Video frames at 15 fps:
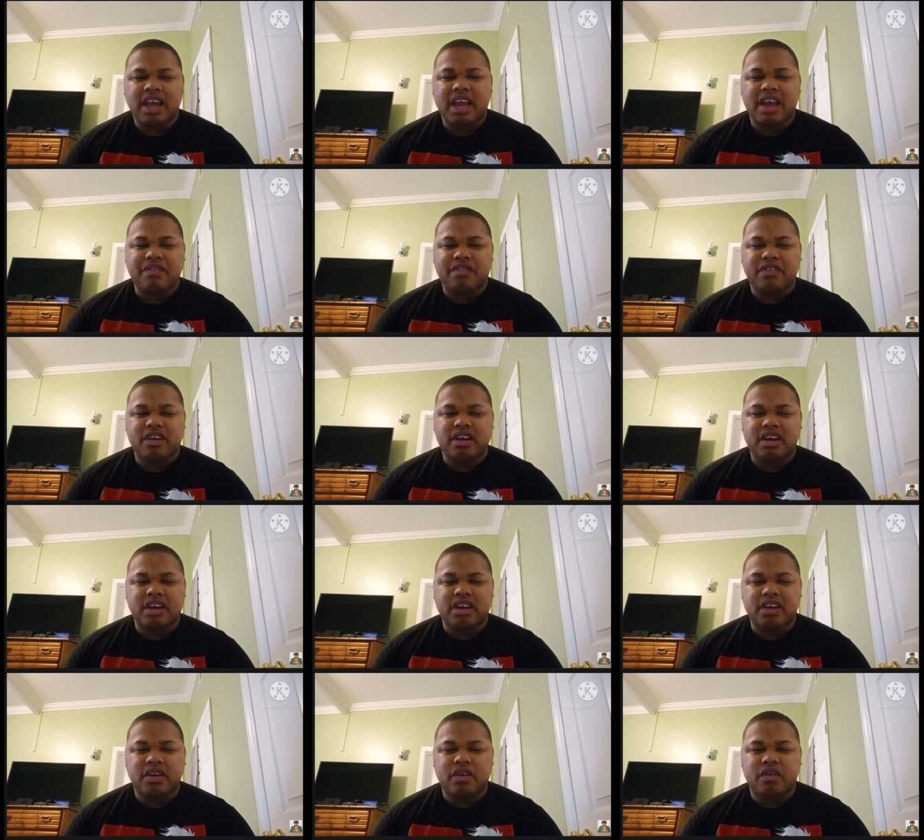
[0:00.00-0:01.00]
if you're
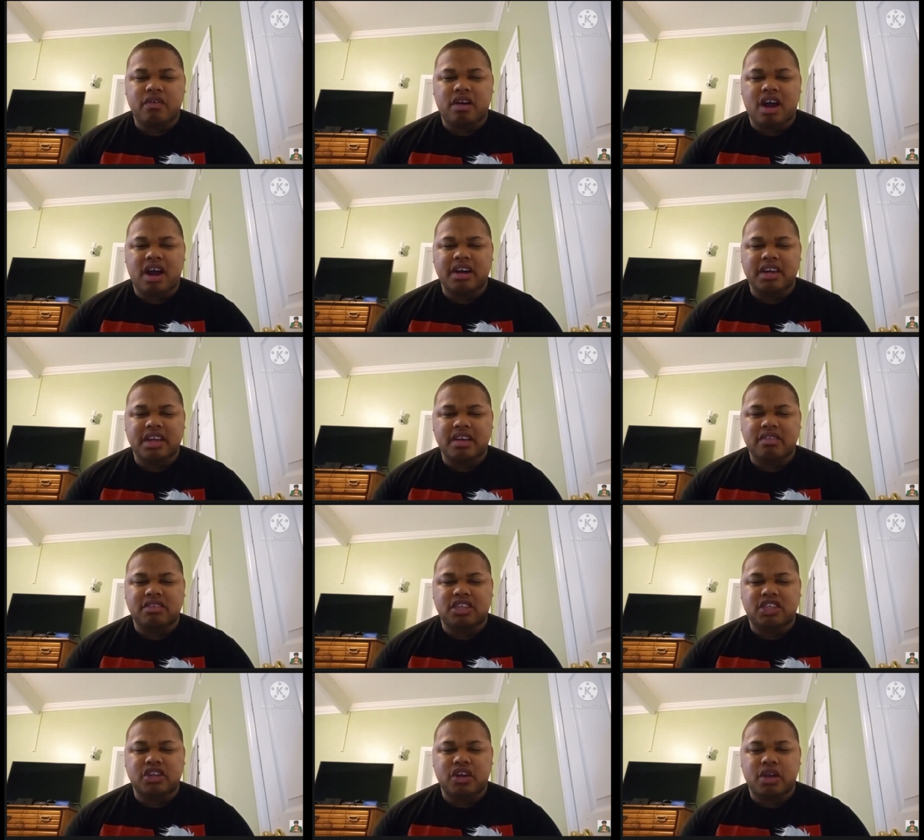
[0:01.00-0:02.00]
new on
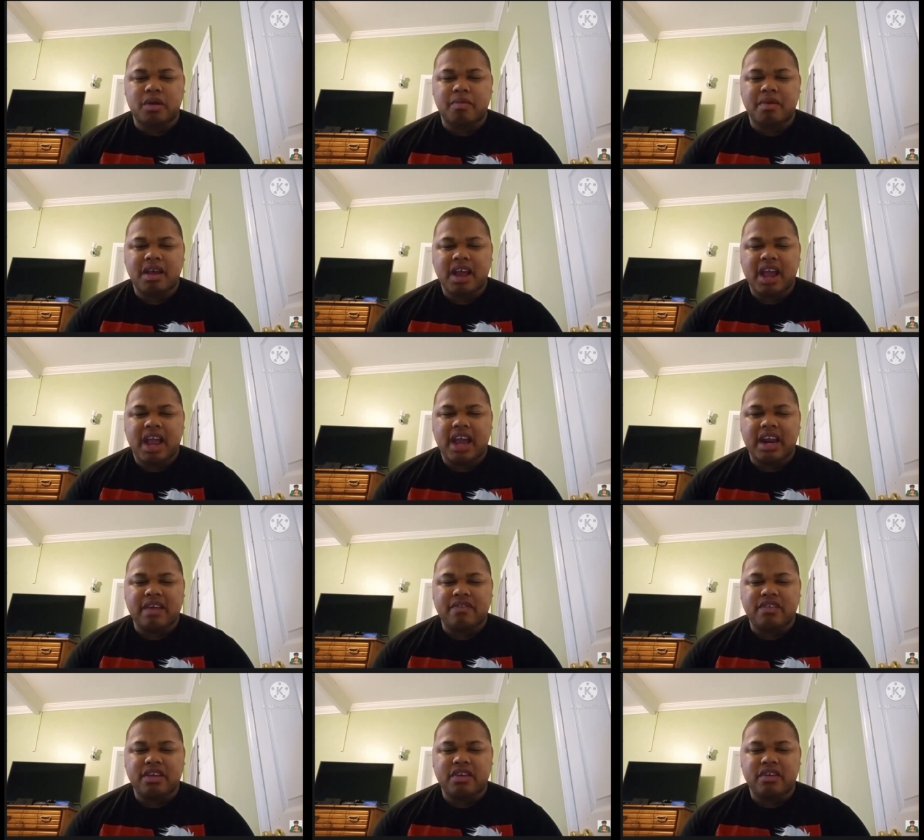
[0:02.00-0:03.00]
YouTube and
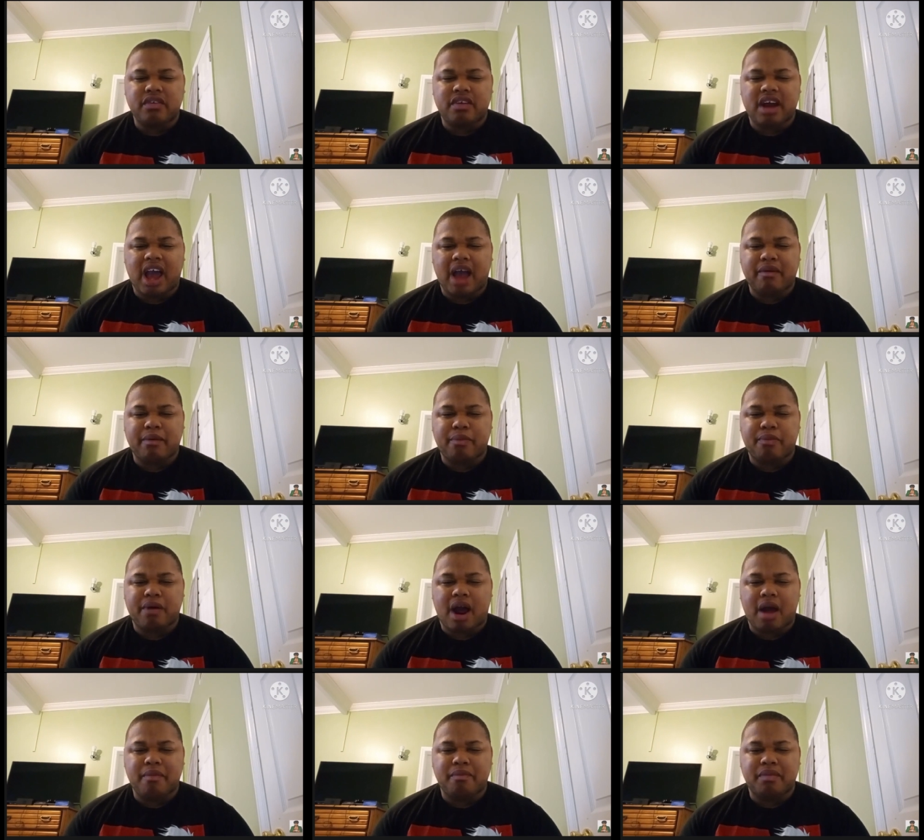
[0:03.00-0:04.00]
if you have a
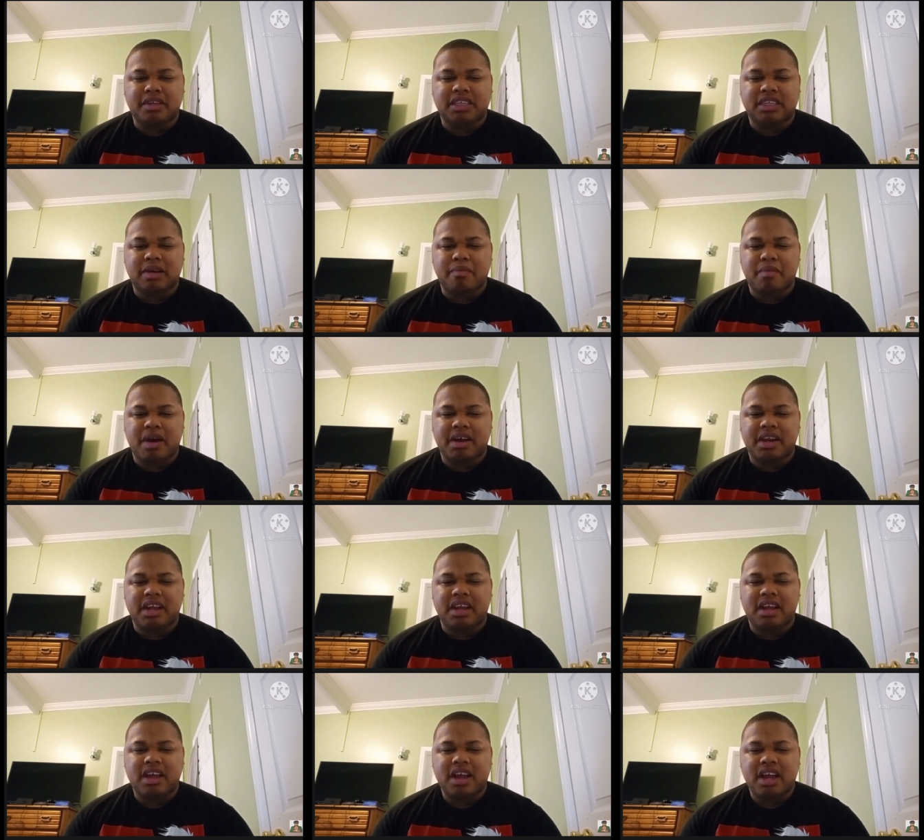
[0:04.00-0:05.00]
problem with
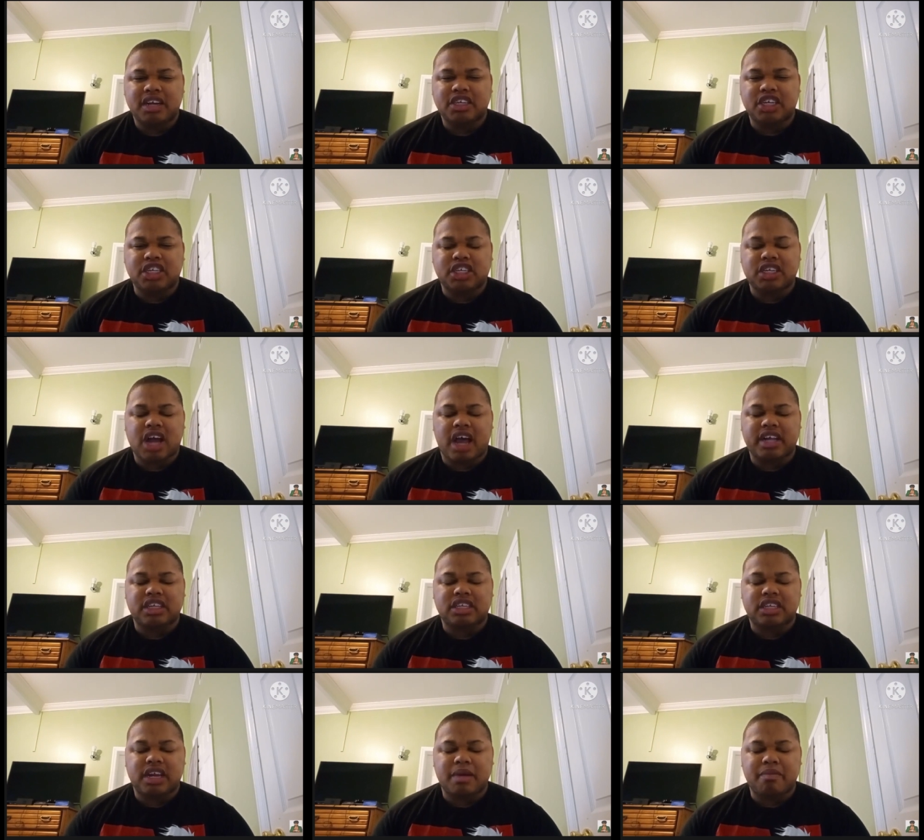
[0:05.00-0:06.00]
somebody, just
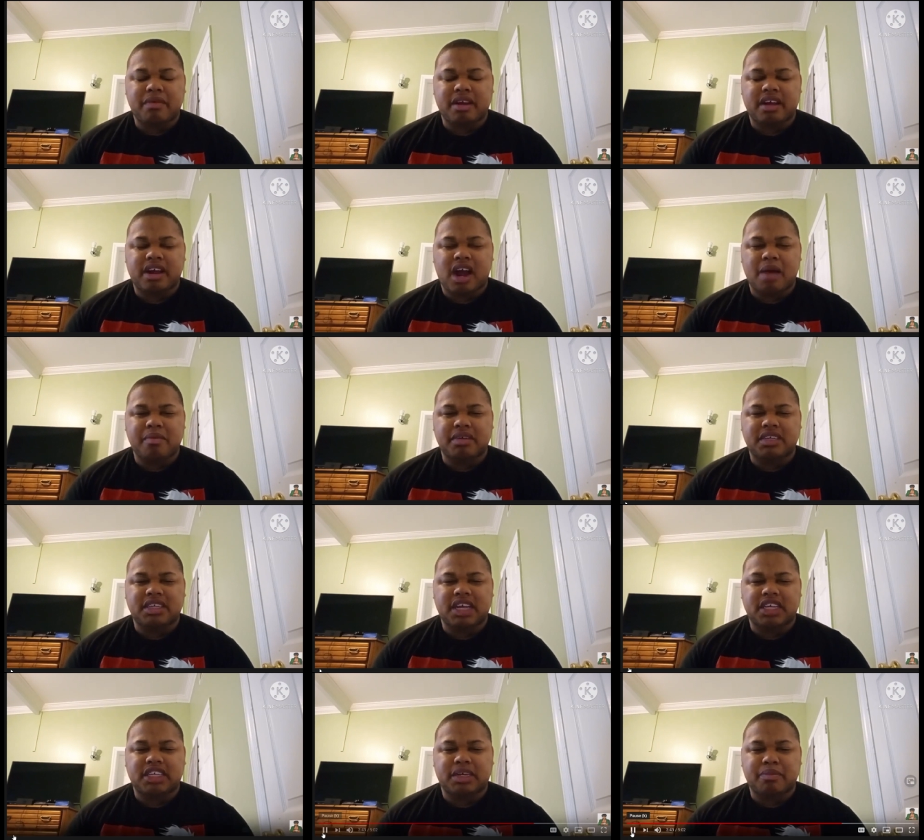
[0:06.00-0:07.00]
talk to them in the comment
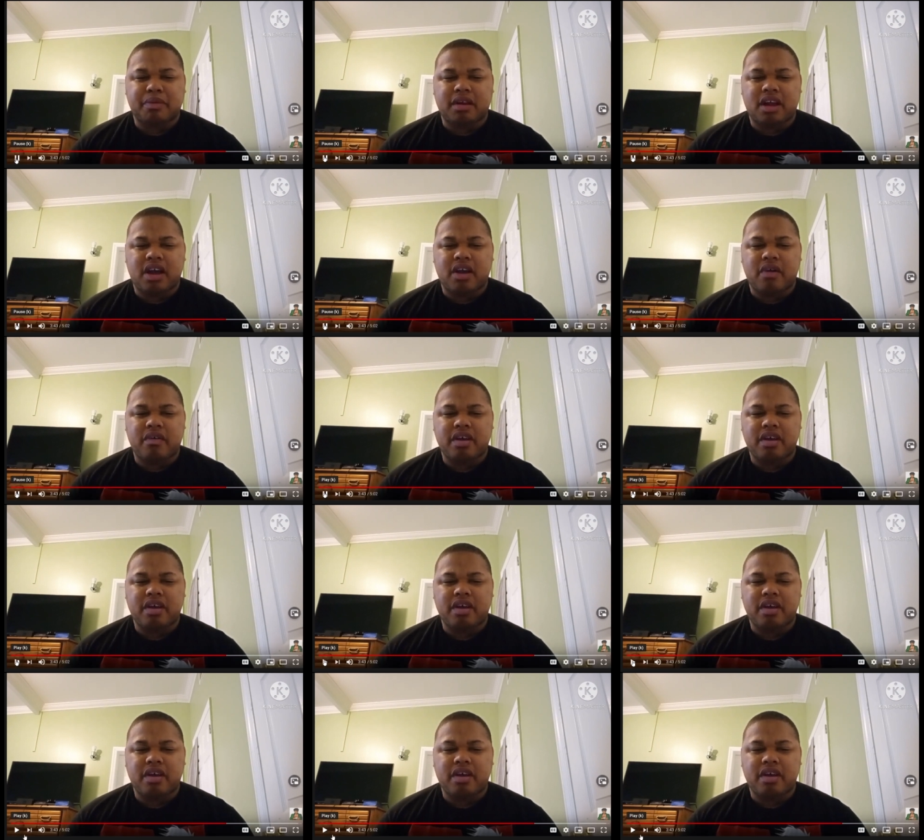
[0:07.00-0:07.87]
section below.